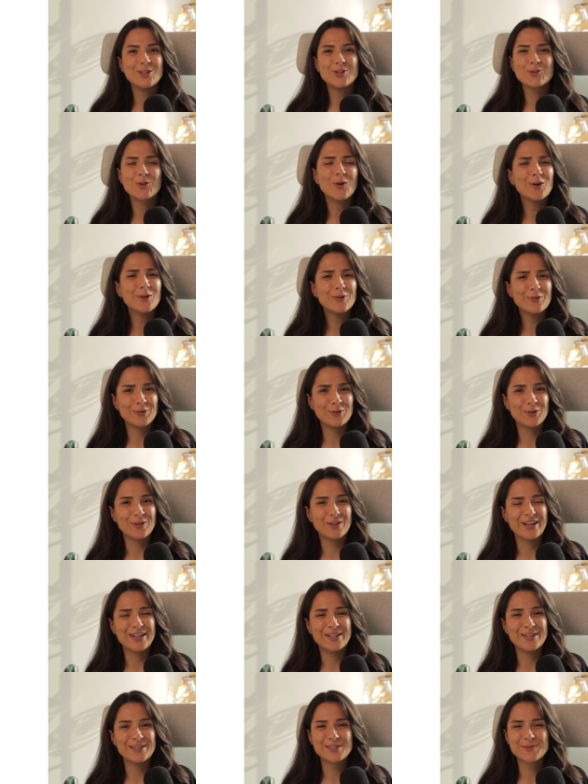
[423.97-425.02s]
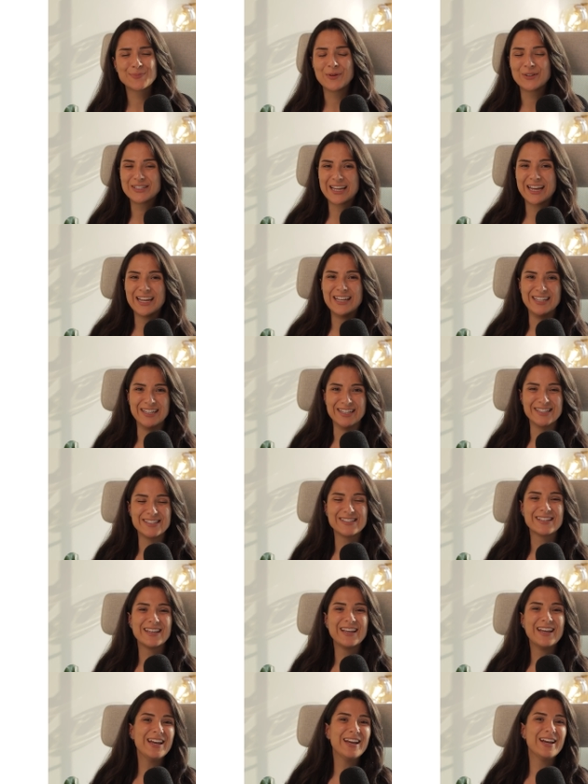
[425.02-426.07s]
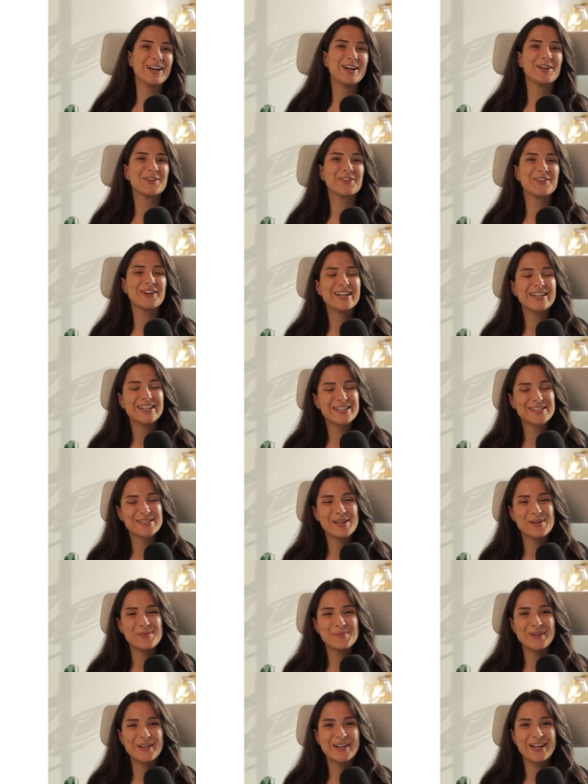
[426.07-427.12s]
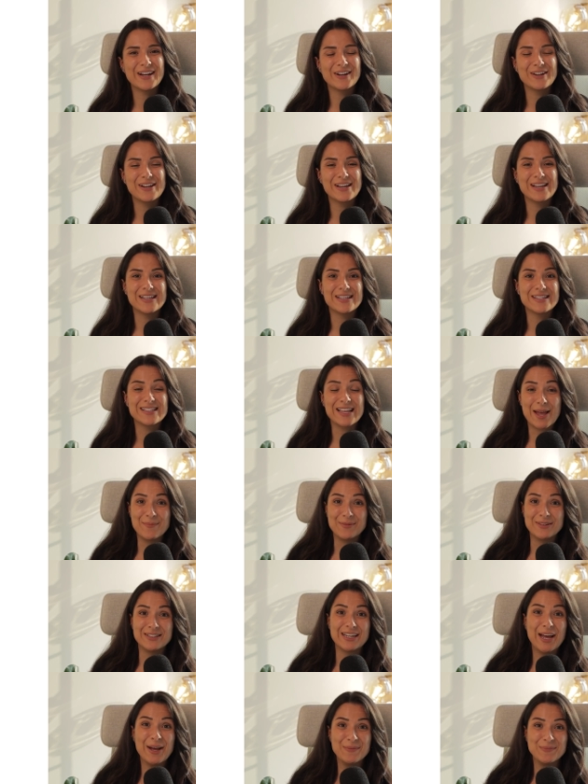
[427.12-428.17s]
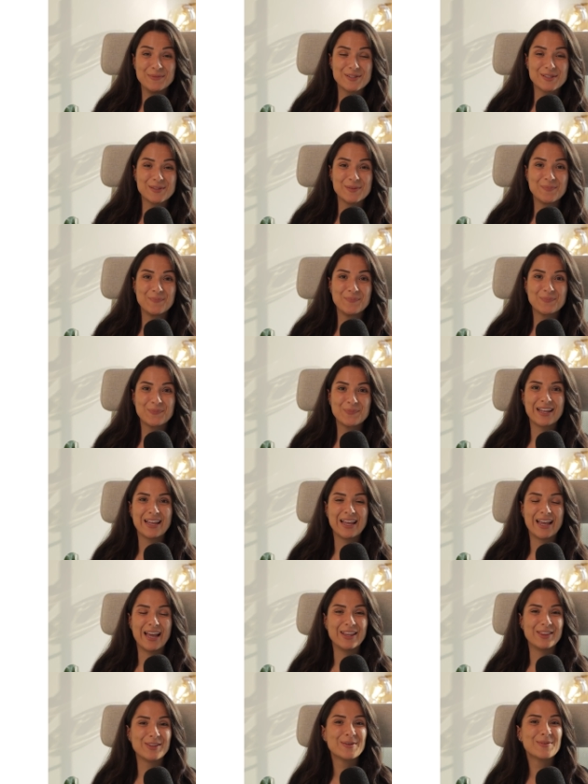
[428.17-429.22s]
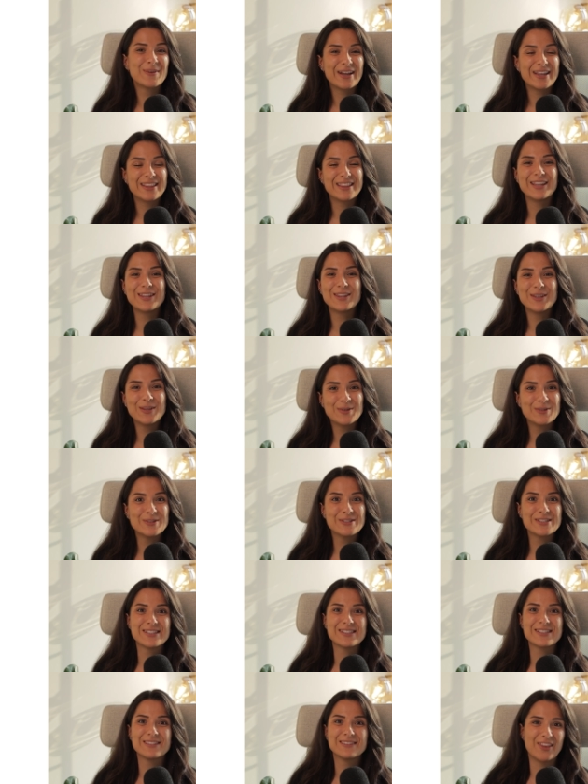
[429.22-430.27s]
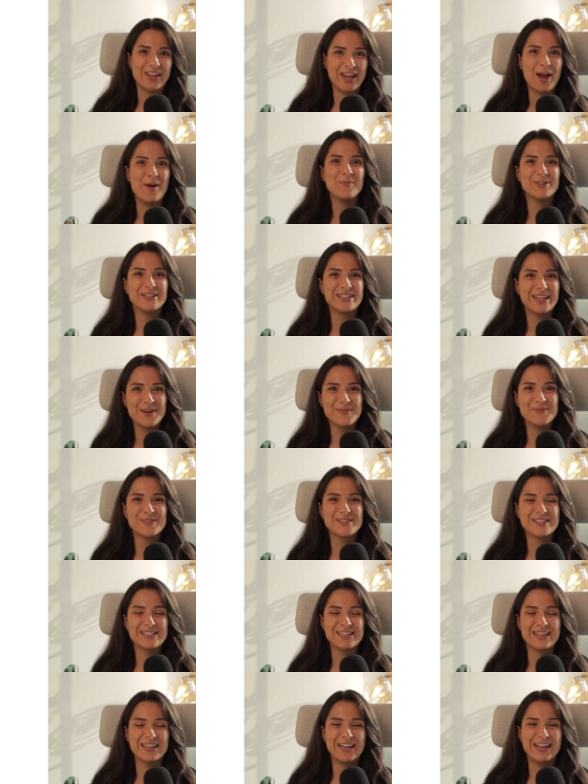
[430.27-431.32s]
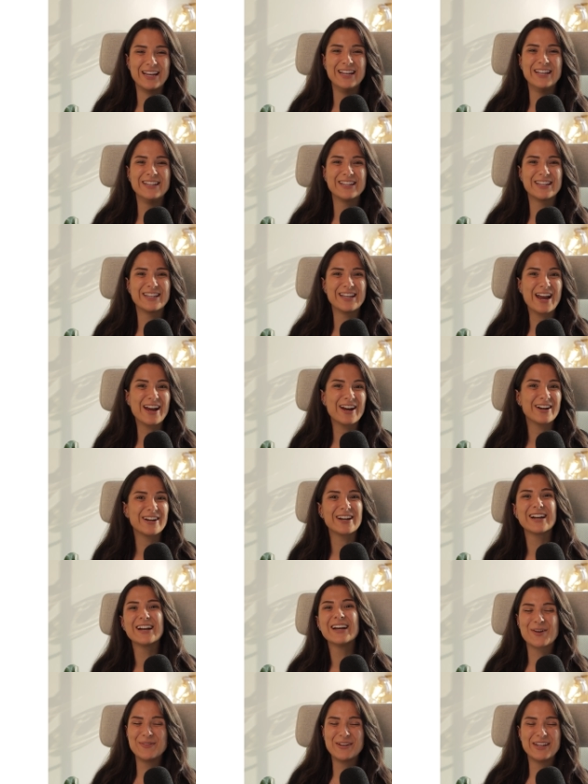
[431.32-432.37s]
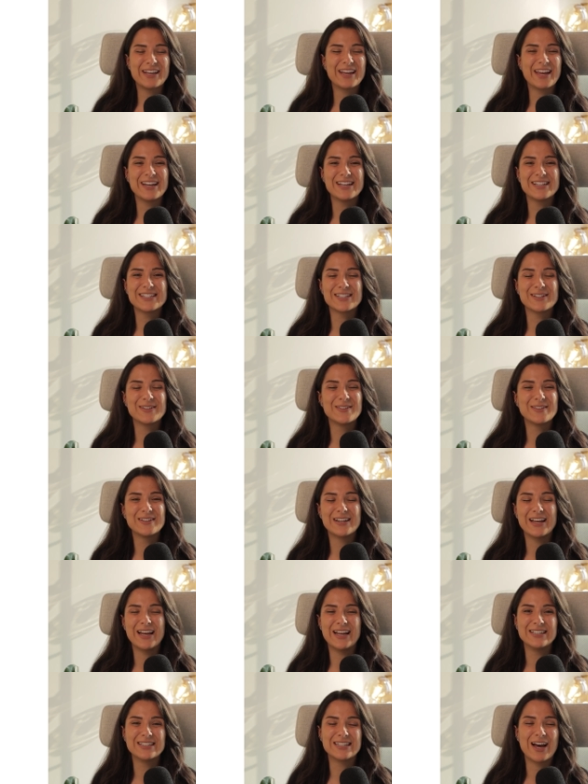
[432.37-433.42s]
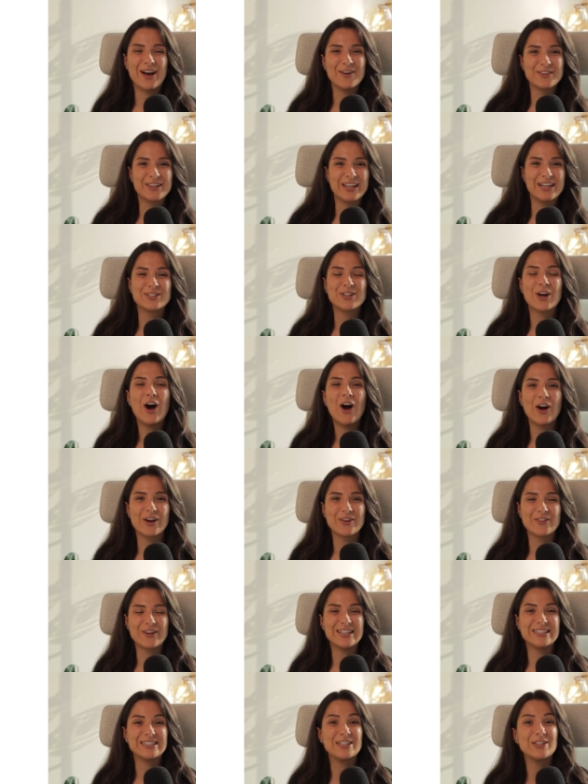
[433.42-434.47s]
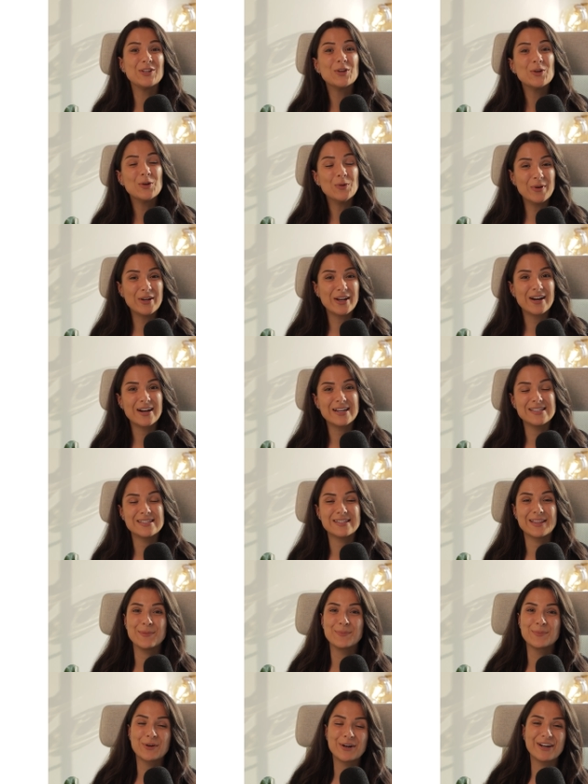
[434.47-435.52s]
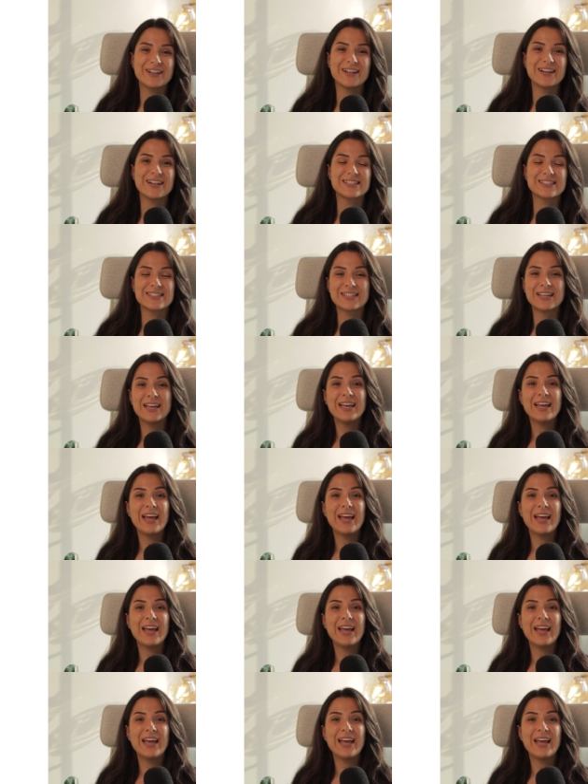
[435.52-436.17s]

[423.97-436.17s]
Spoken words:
joyful, and spontaneous. A great example here is M&M's. And the way they use the M&Ms in their communication and how they talk, right? They humanize their product